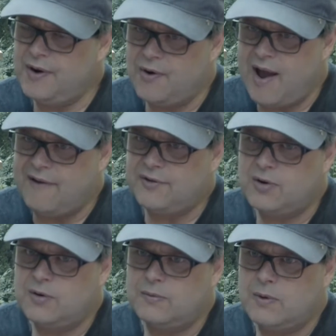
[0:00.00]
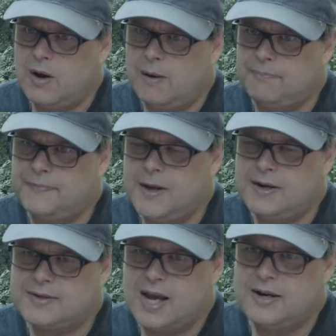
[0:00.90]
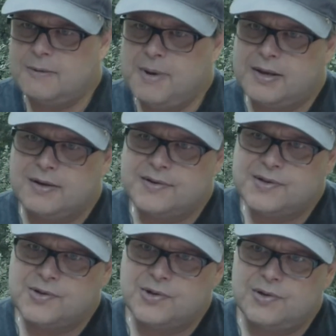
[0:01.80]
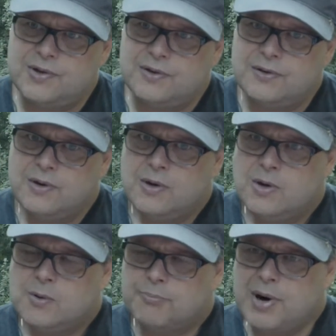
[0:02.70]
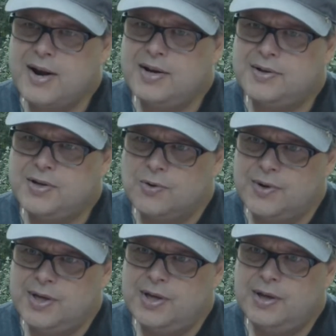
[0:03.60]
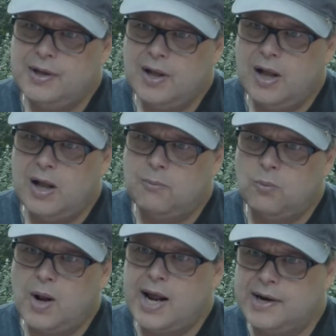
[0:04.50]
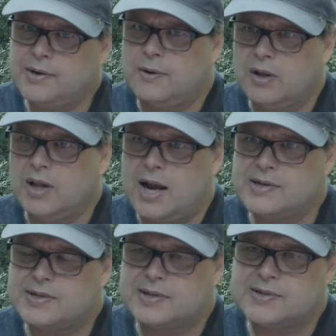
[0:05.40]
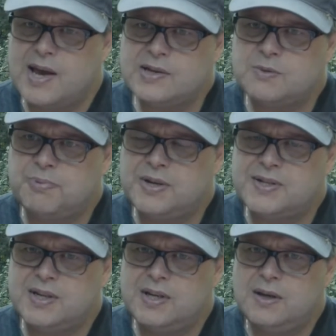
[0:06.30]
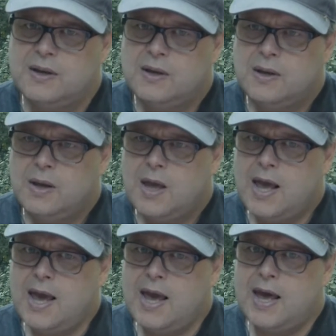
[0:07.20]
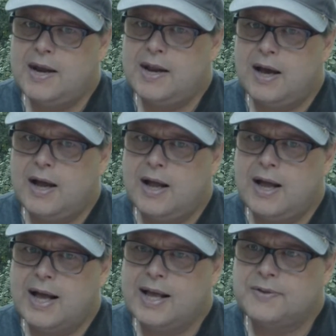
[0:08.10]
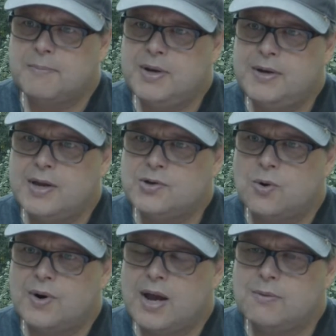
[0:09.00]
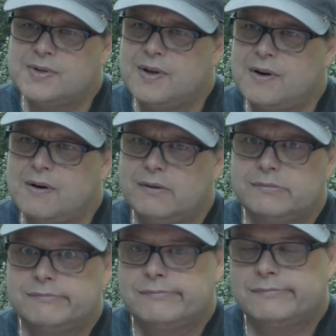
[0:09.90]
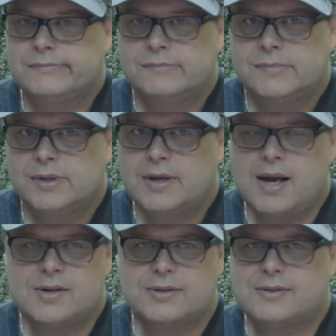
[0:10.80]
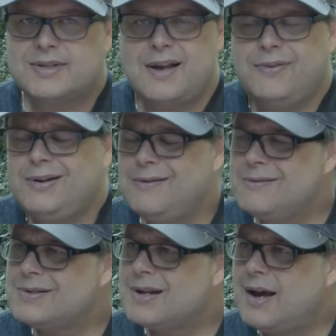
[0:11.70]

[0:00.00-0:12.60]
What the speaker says: thereafter, they decided to make a decision, and Brandon Tierney went on to a lot of success, BT, and I got the midday show, and I was there, 7 years.